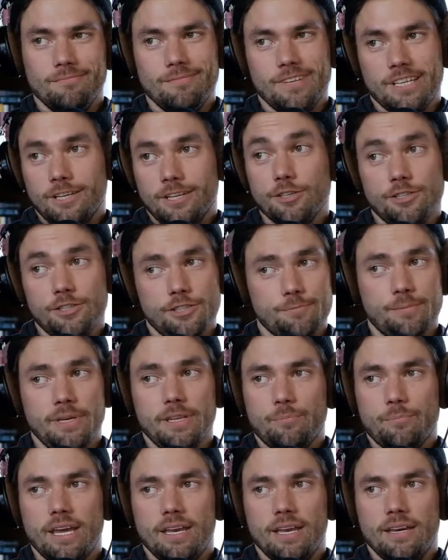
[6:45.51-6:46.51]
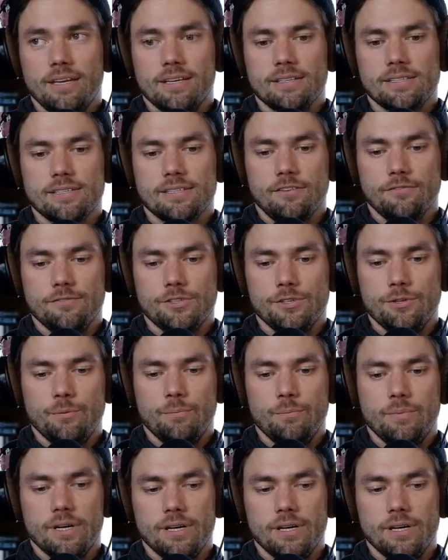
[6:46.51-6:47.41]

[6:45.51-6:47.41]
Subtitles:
it could just be the painting itself too.